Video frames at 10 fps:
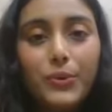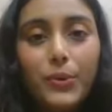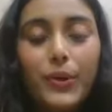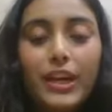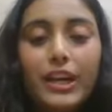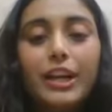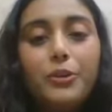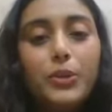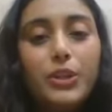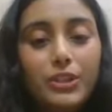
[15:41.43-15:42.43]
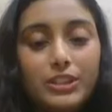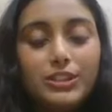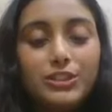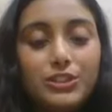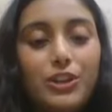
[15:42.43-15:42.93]
going ahead with your
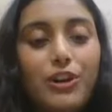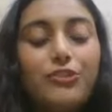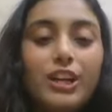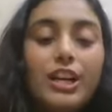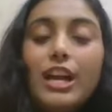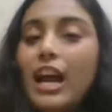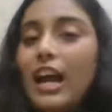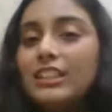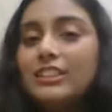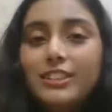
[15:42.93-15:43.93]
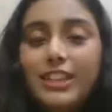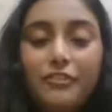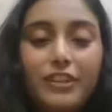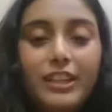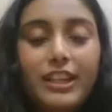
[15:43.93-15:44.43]
decision of, and
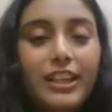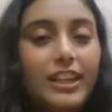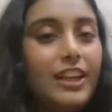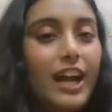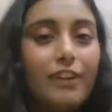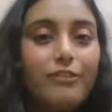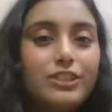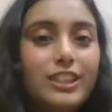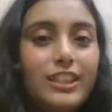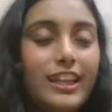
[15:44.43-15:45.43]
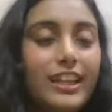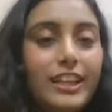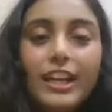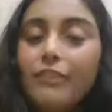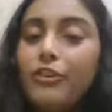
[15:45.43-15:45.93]
definitely, I would say that
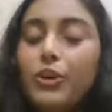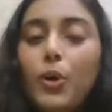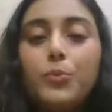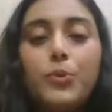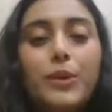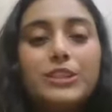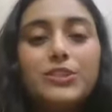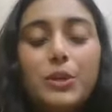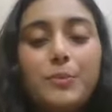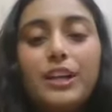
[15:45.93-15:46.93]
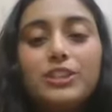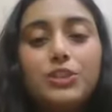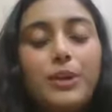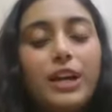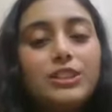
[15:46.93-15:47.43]
never compromise on your branch.
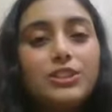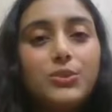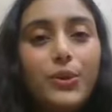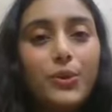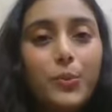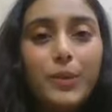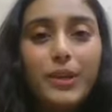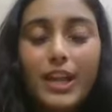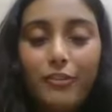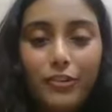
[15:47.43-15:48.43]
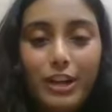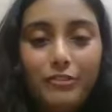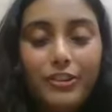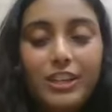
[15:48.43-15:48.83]
Your branch is going to be there forever.